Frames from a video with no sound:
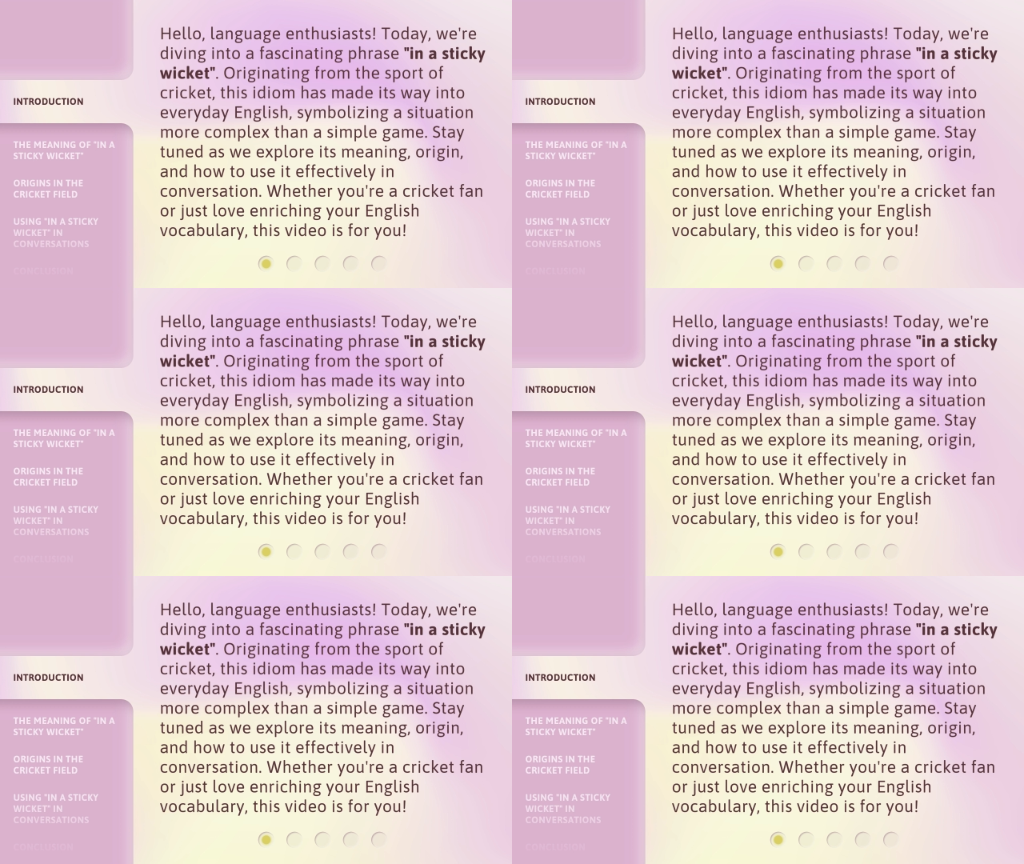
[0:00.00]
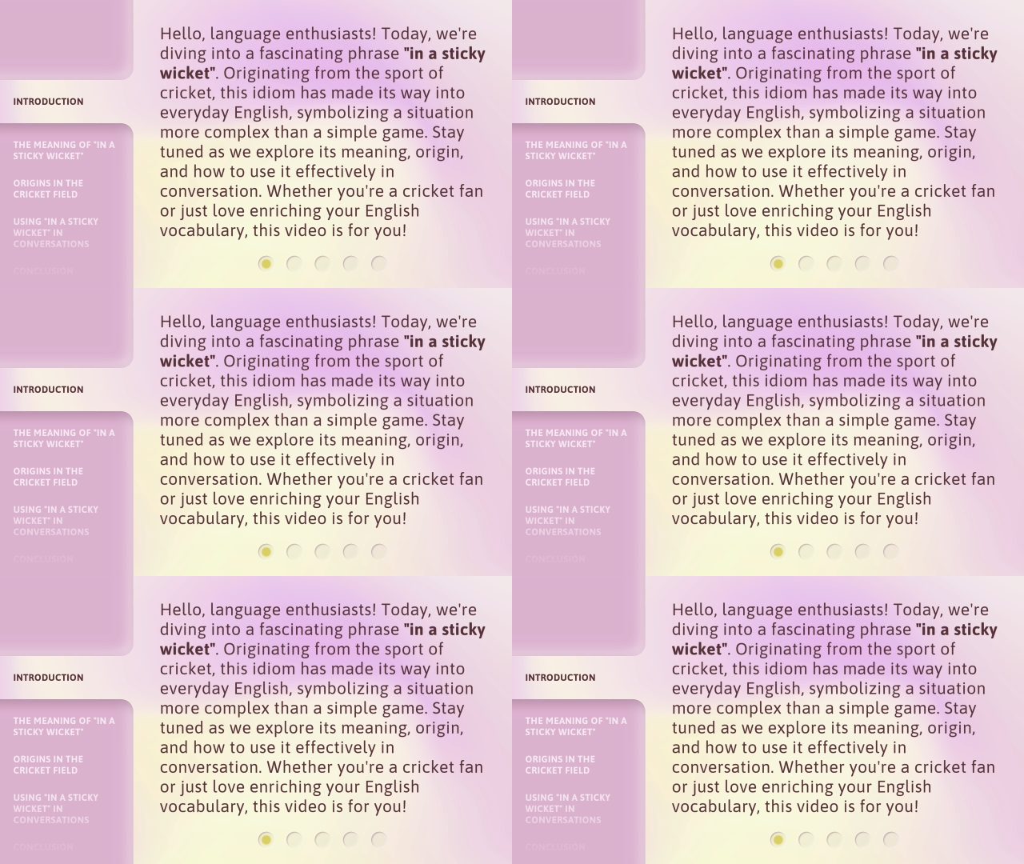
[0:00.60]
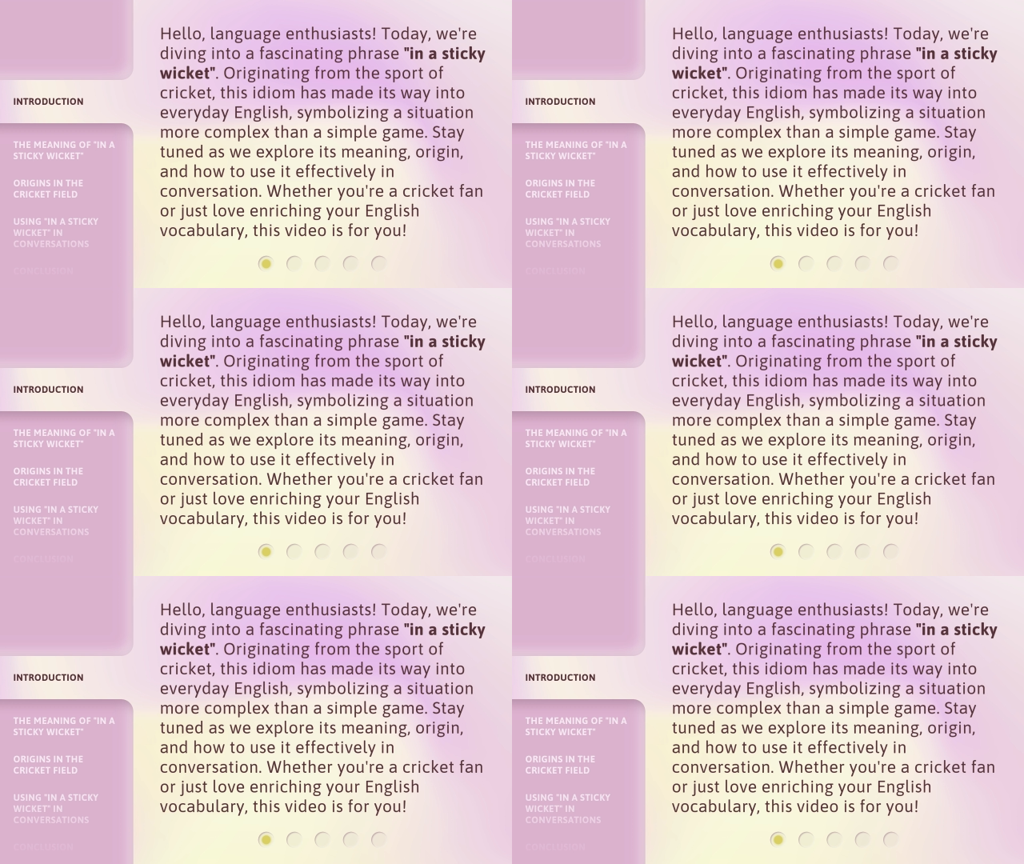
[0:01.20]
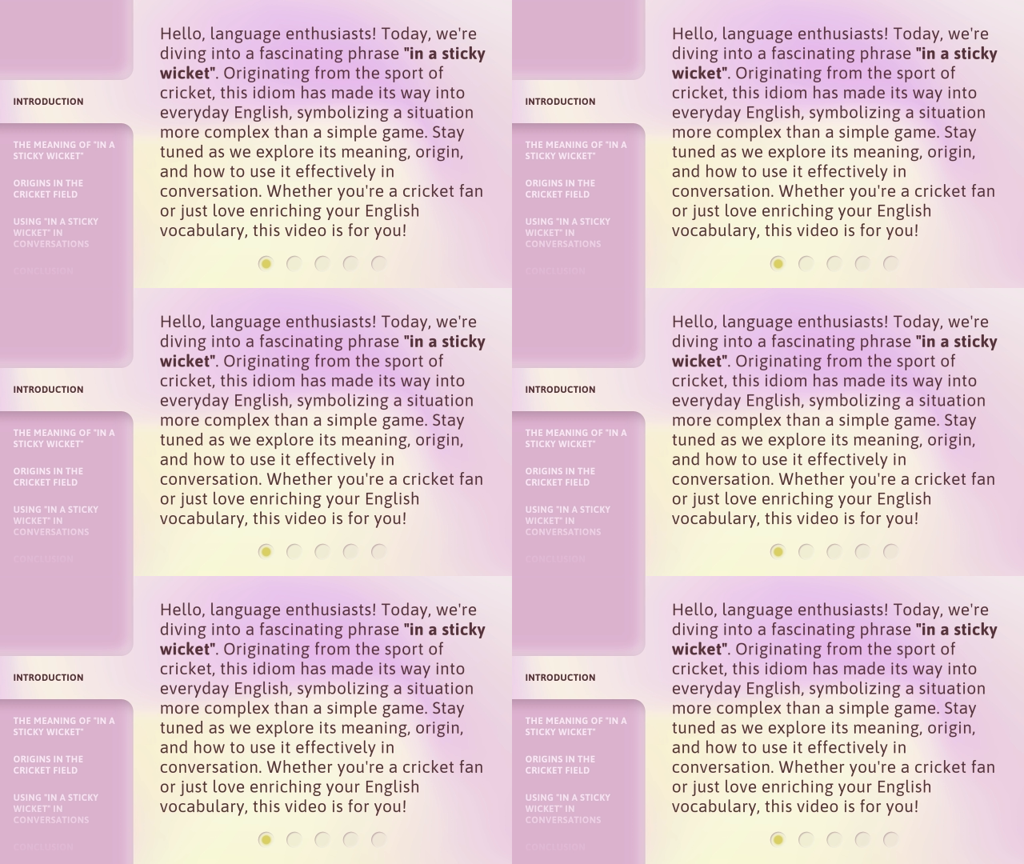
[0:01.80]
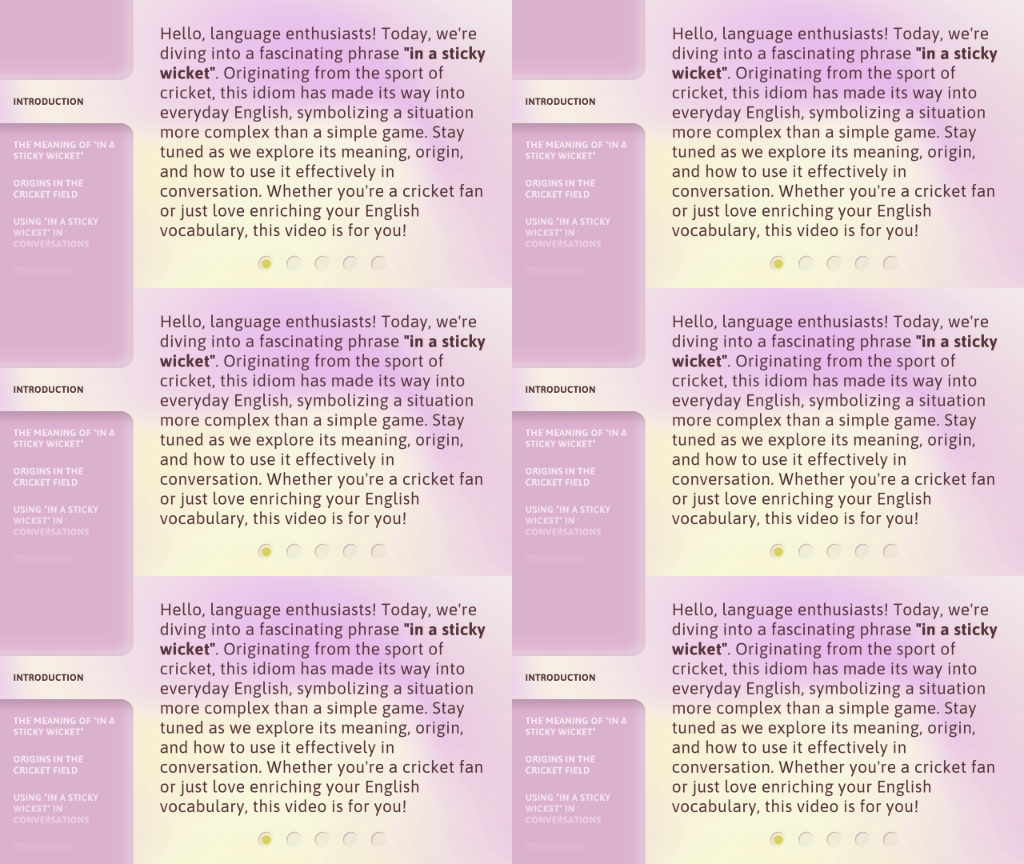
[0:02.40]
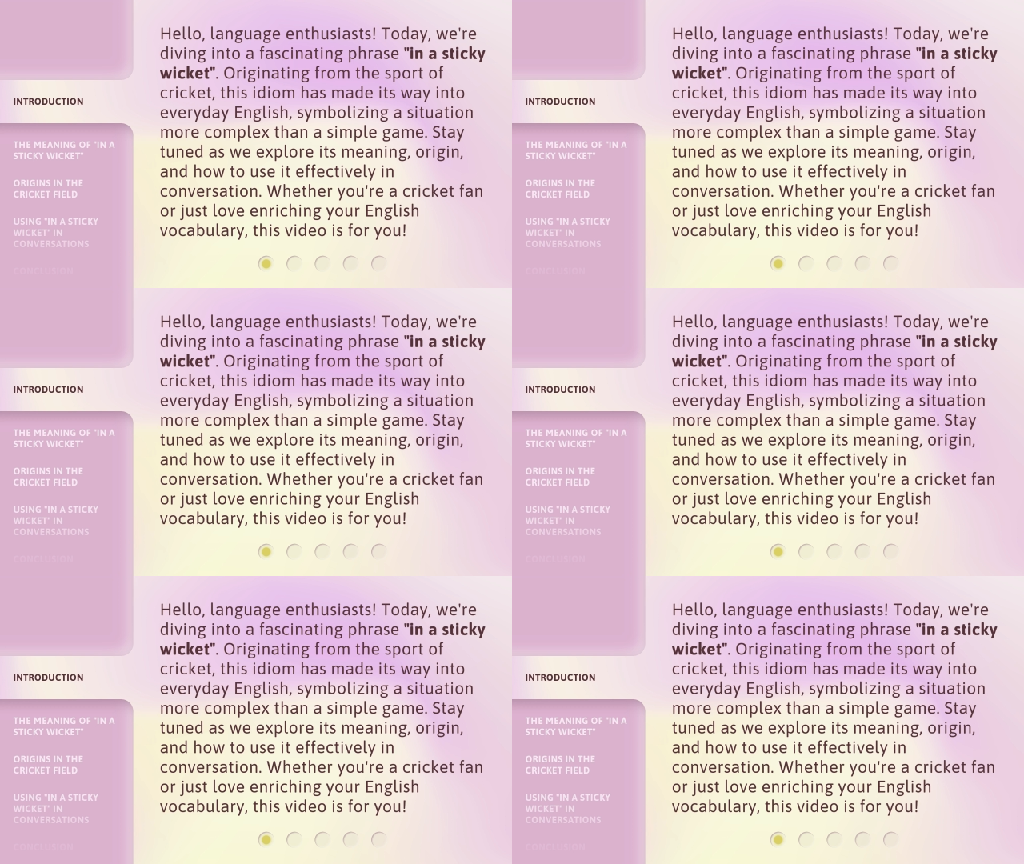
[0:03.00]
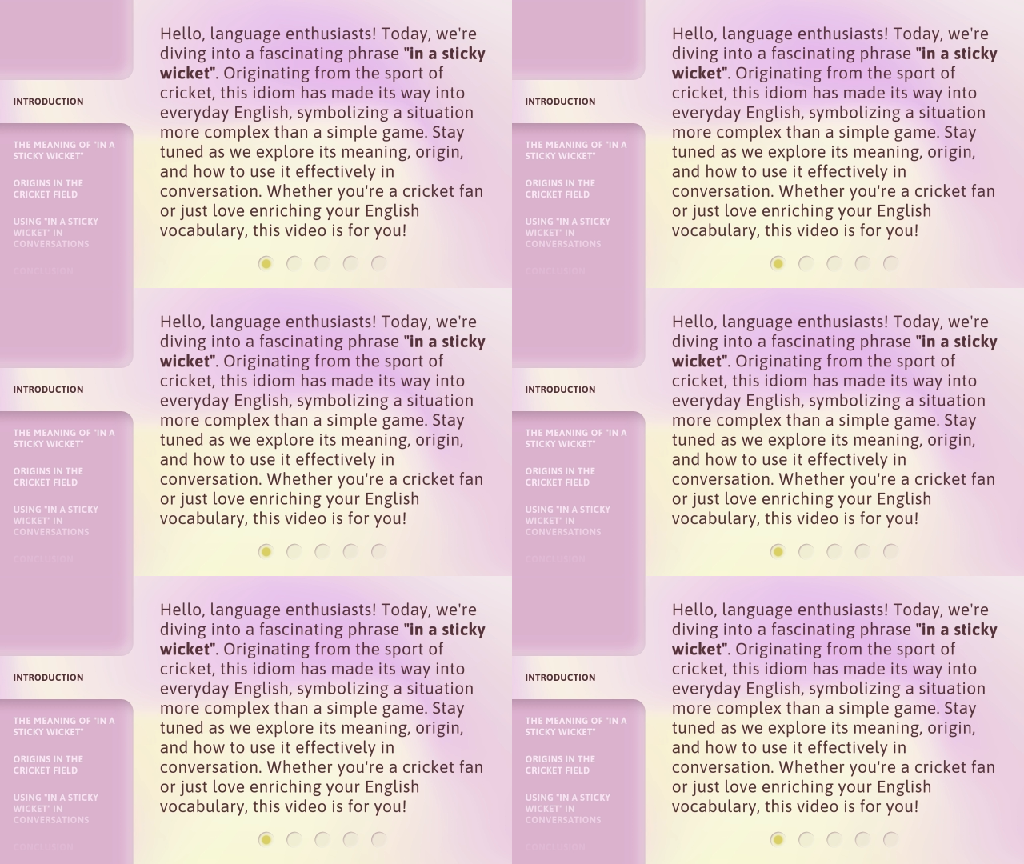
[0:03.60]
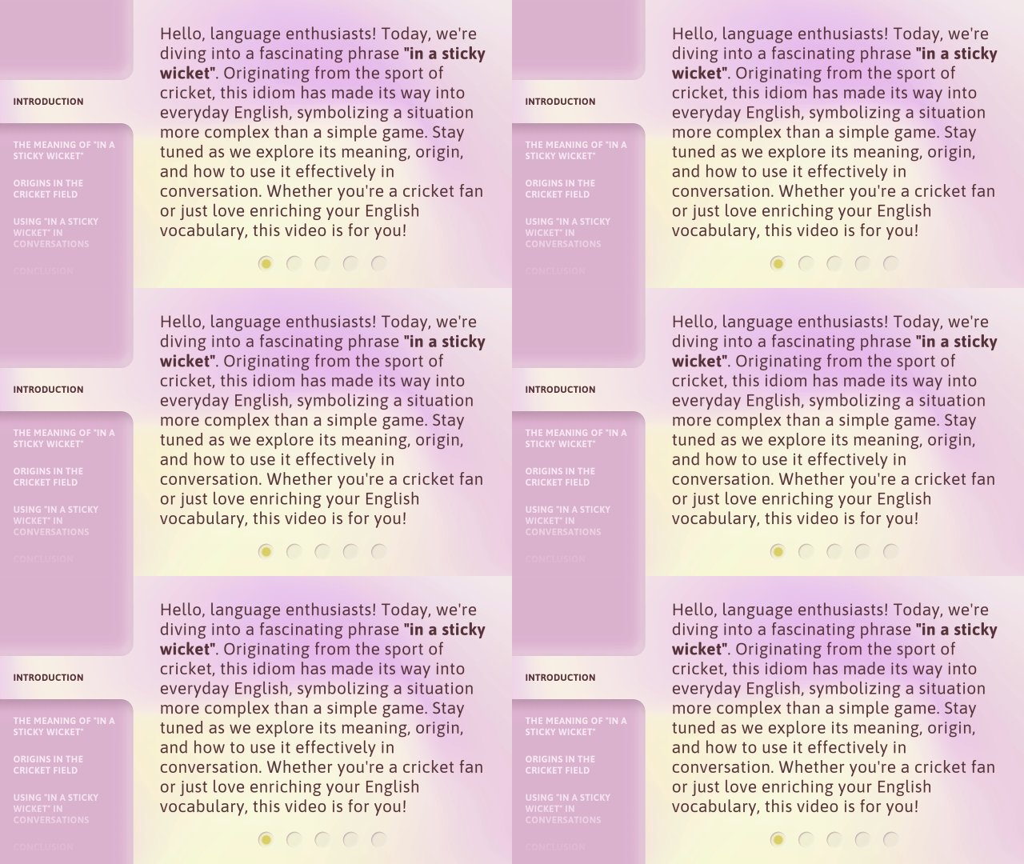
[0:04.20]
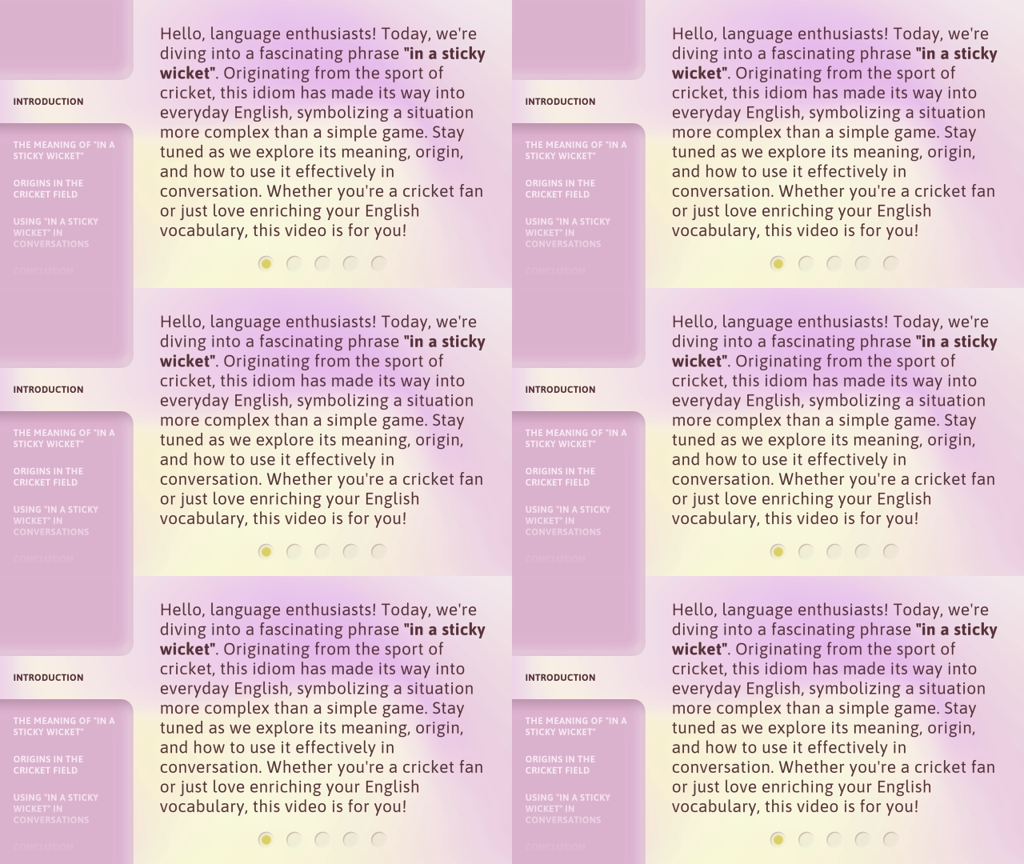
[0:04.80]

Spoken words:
[unreadable: no face in view]